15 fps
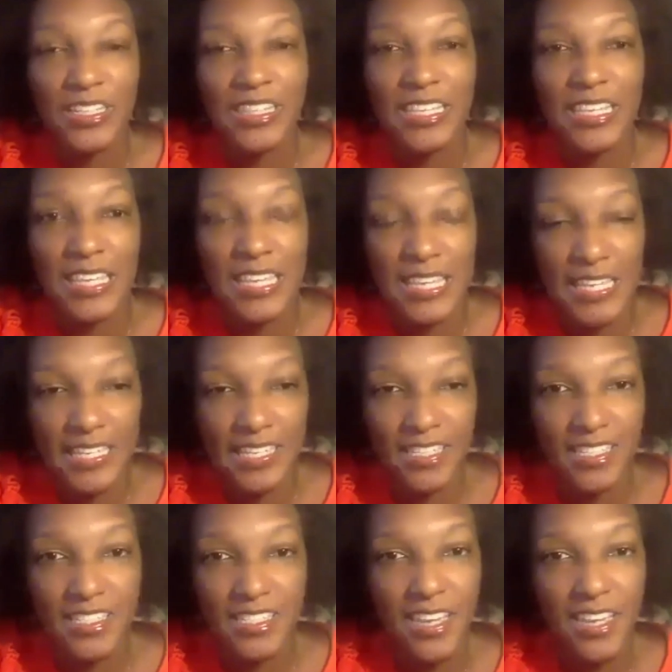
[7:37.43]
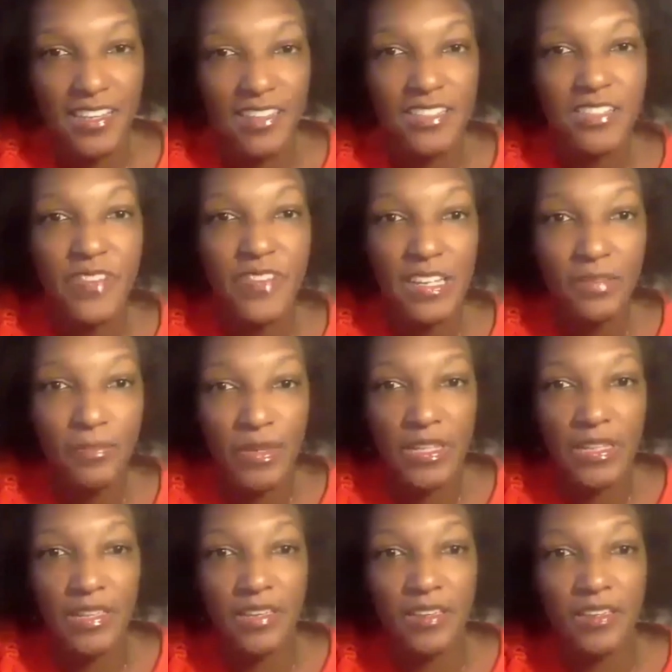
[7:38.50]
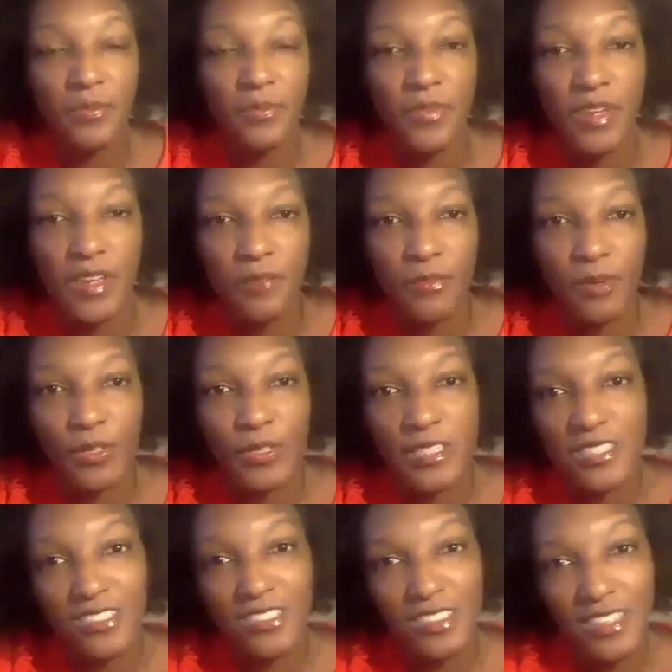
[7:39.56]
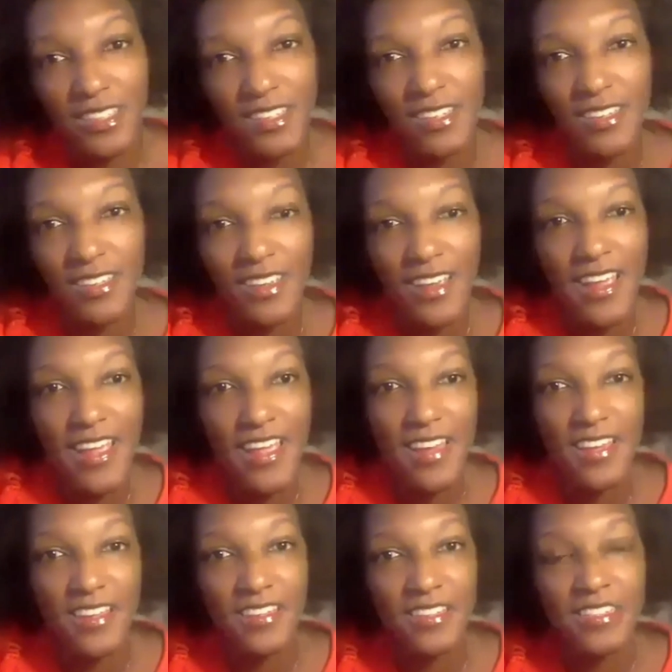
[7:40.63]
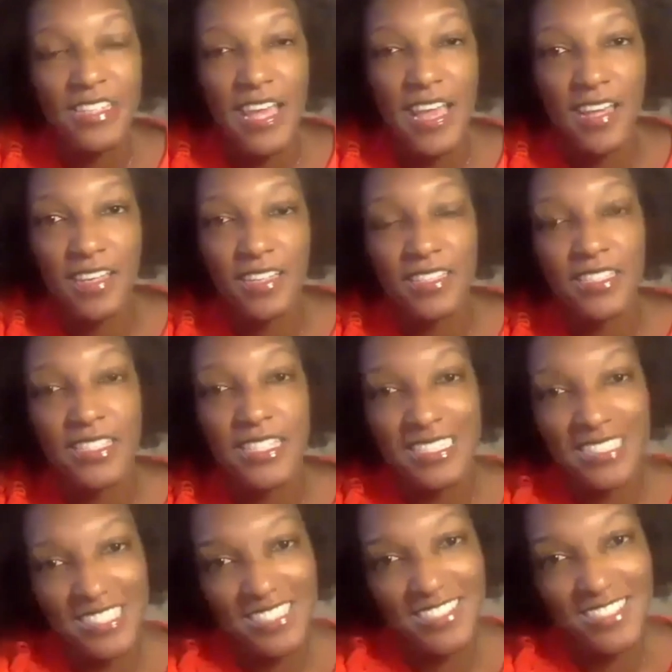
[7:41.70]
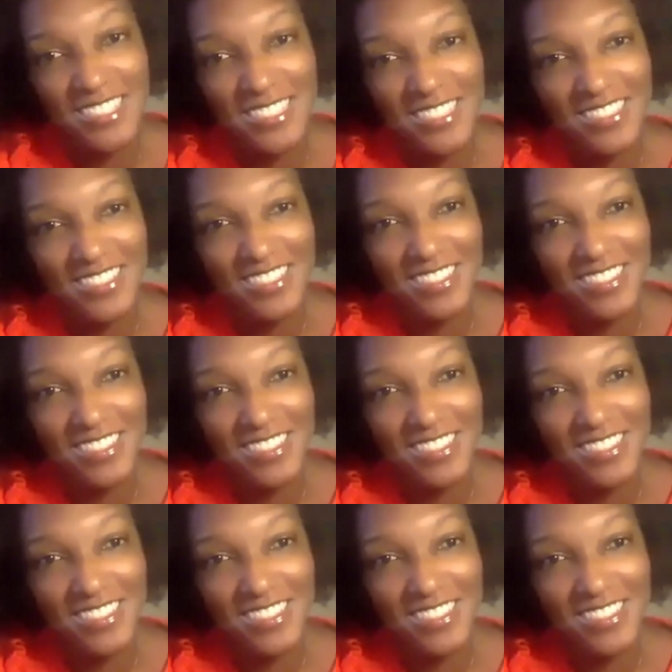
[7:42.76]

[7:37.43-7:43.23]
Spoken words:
the kids and developing them personally and as citizens.